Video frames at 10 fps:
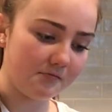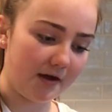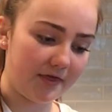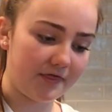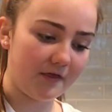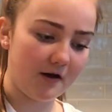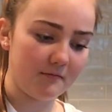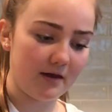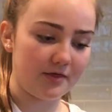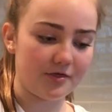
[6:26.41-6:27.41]
my
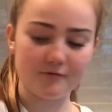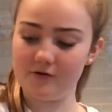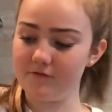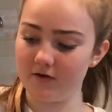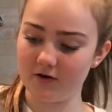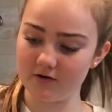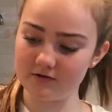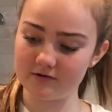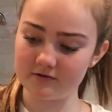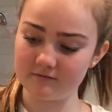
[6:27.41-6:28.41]
thumb and 3
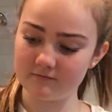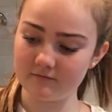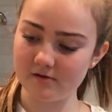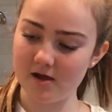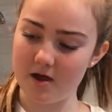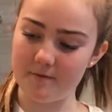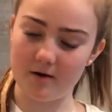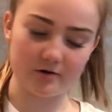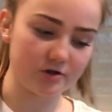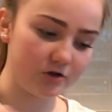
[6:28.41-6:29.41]
fingers,
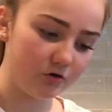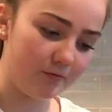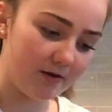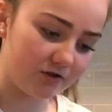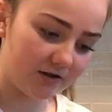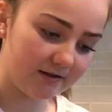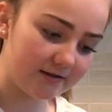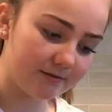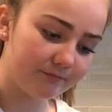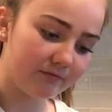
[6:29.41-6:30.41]
about 2
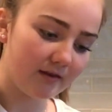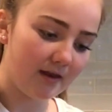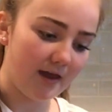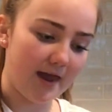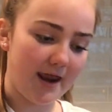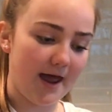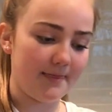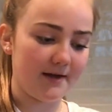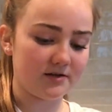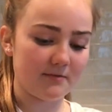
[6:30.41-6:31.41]
pinches, and add
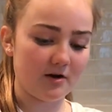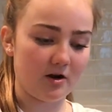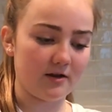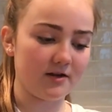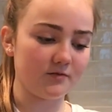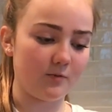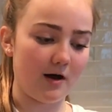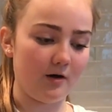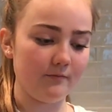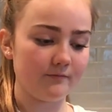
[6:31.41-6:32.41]
that to my garlic as
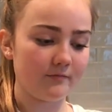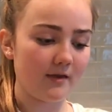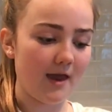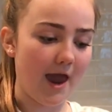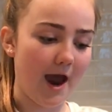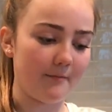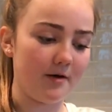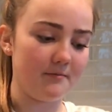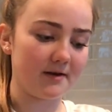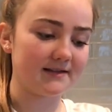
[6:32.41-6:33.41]
well. I'm going
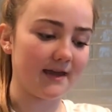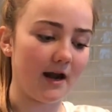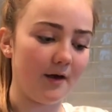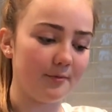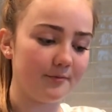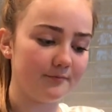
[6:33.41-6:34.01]
to mix that up.